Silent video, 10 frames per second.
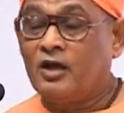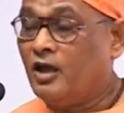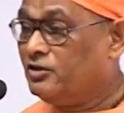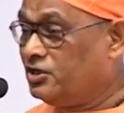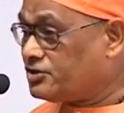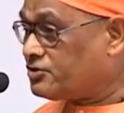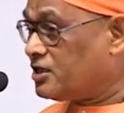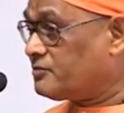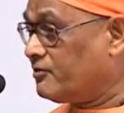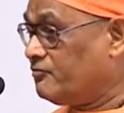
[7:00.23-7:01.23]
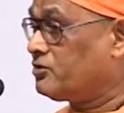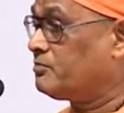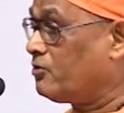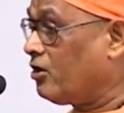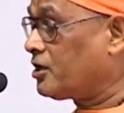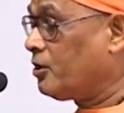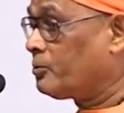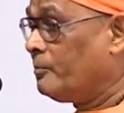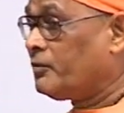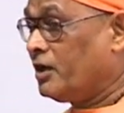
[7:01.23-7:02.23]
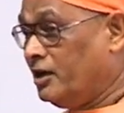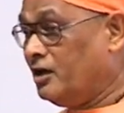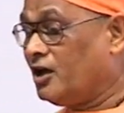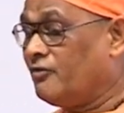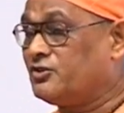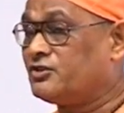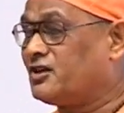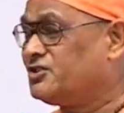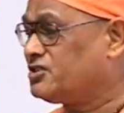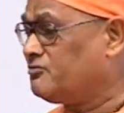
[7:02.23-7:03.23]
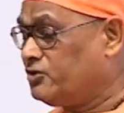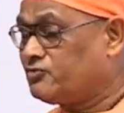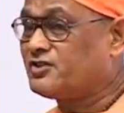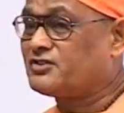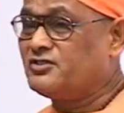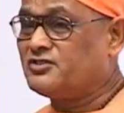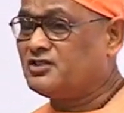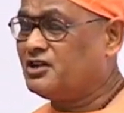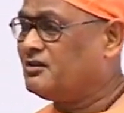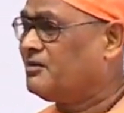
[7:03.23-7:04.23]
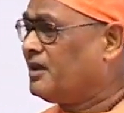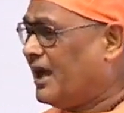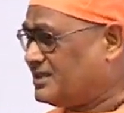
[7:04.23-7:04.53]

And this transformation was brought out. India, which was considered a